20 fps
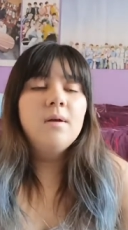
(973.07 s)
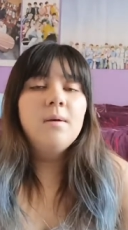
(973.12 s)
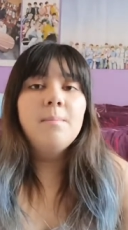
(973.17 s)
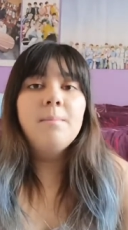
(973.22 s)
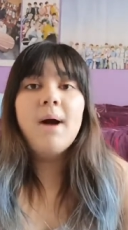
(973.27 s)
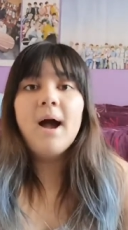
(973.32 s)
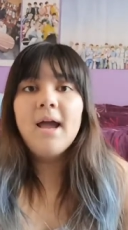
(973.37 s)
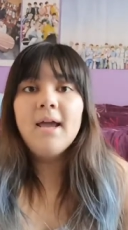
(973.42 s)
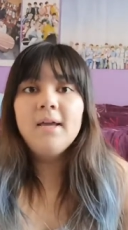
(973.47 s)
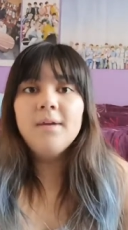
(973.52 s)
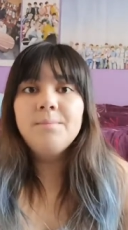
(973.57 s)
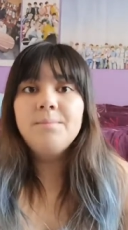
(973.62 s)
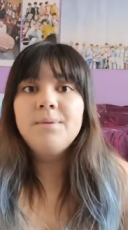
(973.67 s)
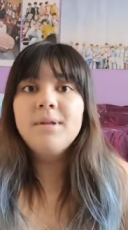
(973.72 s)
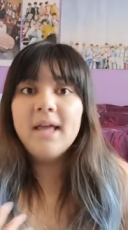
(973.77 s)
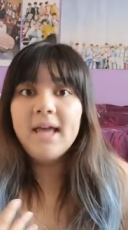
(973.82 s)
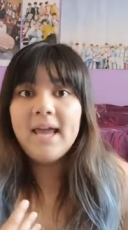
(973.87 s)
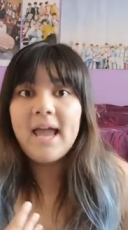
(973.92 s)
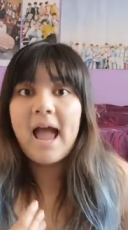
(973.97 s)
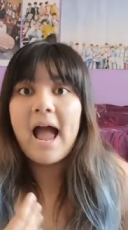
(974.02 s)
my
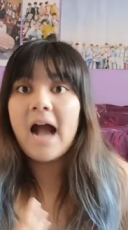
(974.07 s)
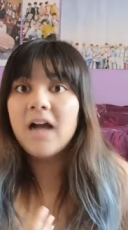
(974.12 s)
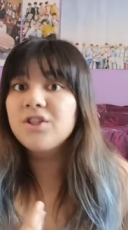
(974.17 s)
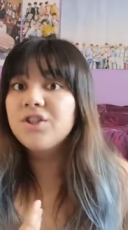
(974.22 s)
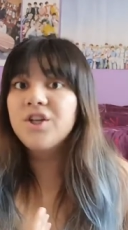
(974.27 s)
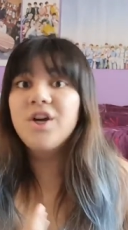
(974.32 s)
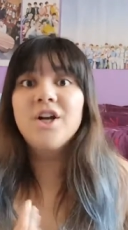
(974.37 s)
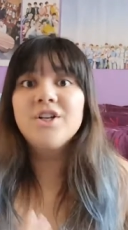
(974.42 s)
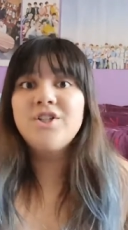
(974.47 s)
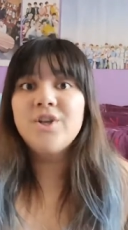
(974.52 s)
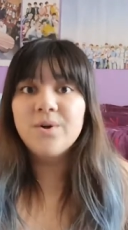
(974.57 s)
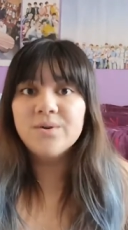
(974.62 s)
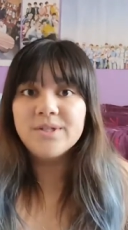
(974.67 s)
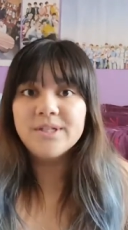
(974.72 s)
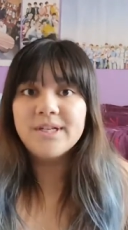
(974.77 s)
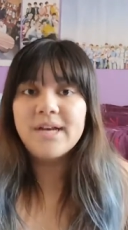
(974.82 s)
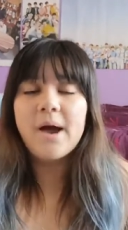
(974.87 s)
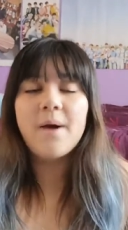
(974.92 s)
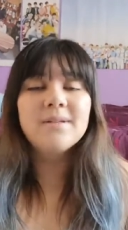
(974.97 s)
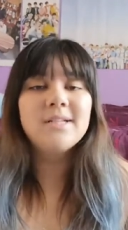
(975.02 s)
play actually got
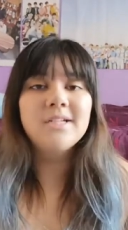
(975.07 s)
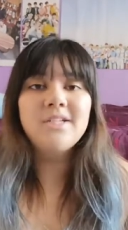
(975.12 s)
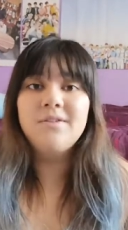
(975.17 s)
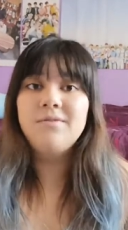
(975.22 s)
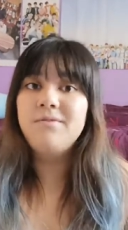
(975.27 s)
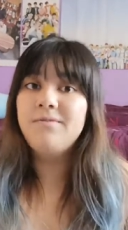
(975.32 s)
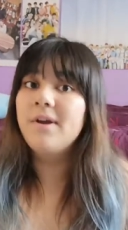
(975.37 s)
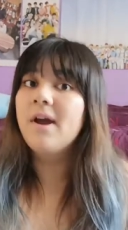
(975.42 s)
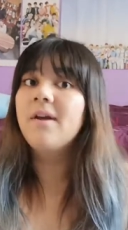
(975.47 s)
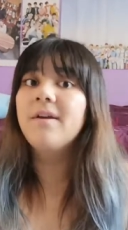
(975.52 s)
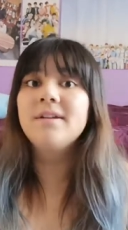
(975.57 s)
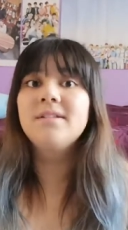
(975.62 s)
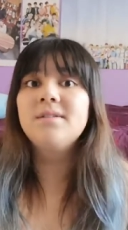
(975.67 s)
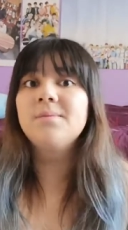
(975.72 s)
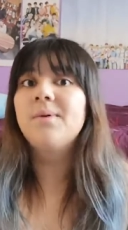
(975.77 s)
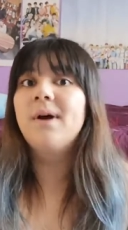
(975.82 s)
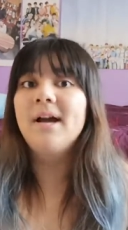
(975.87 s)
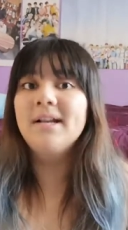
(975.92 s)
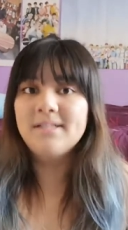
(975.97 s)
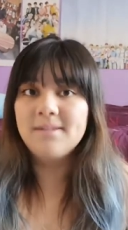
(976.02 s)
chosen. I was actually very
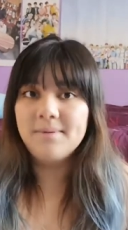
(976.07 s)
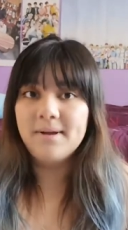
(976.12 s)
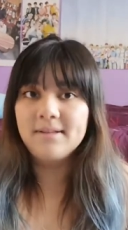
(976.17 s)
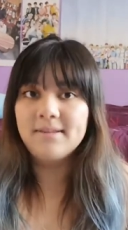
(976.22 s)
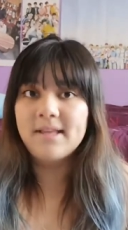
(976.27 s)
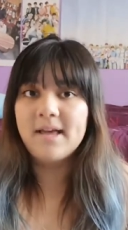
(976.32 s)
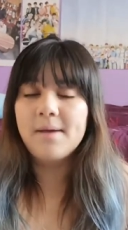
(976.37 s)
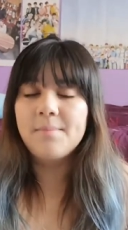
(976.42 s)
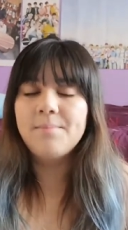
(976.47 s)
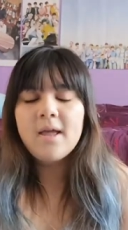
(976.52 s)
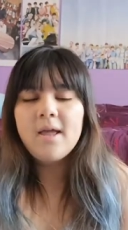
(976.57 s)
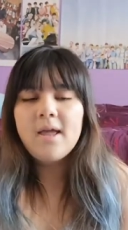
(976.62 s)
surprised about that.